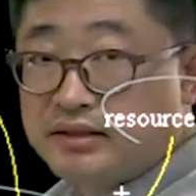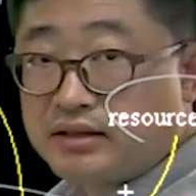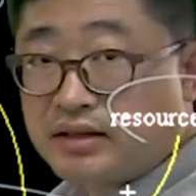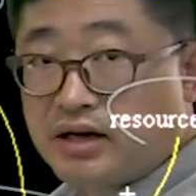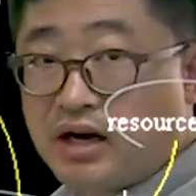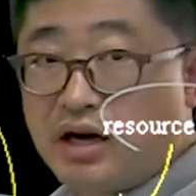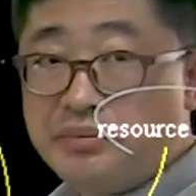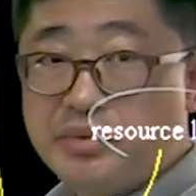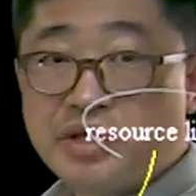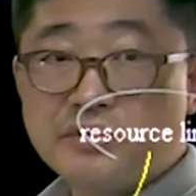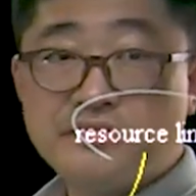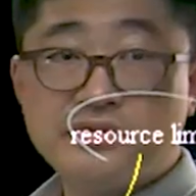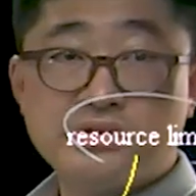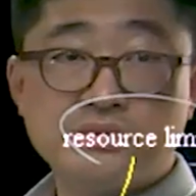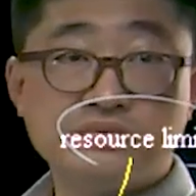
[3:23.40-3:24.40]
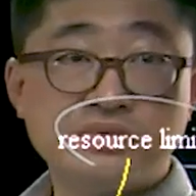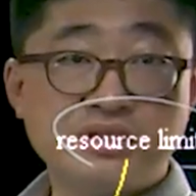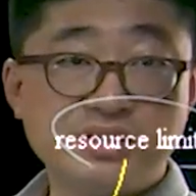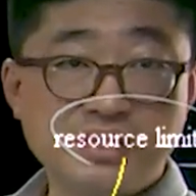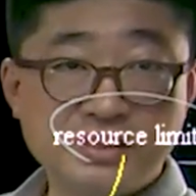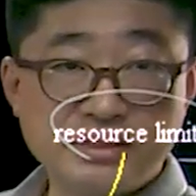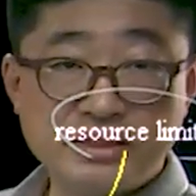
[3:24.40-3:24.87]
coming from
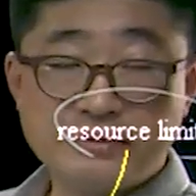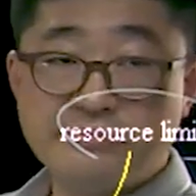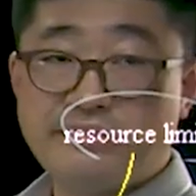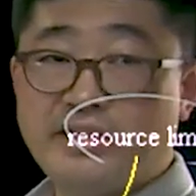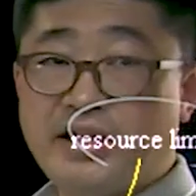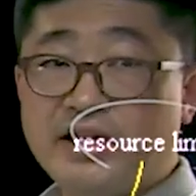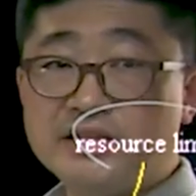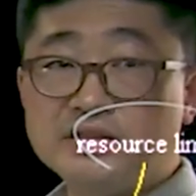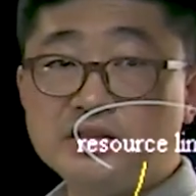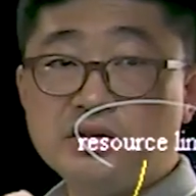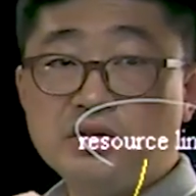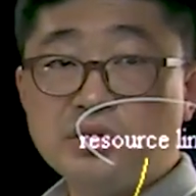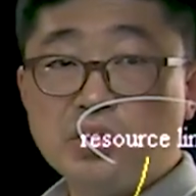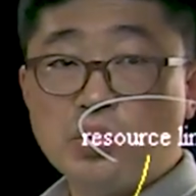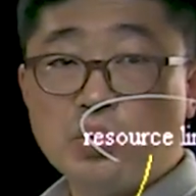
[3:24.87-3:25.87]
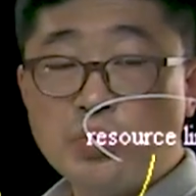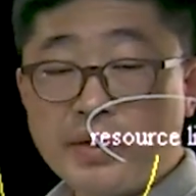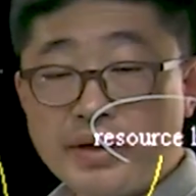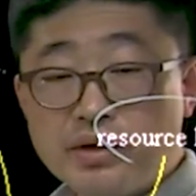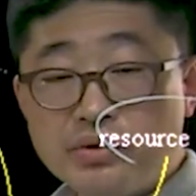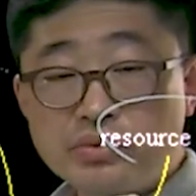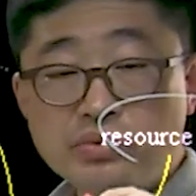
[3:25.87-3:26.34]
this effect
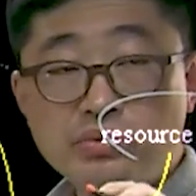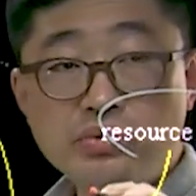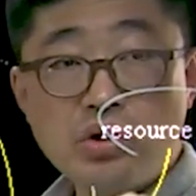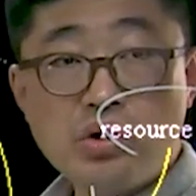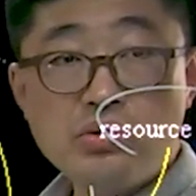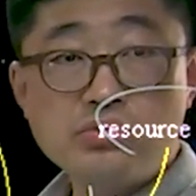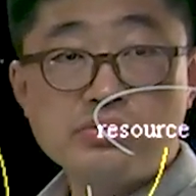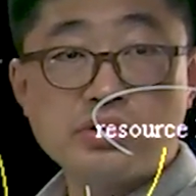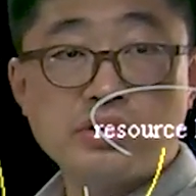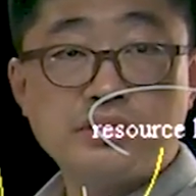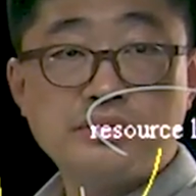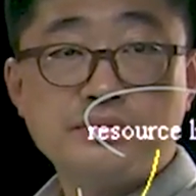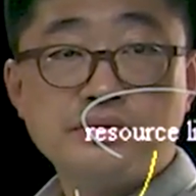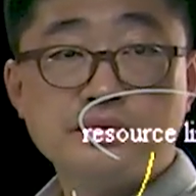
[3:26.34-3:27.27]
will lower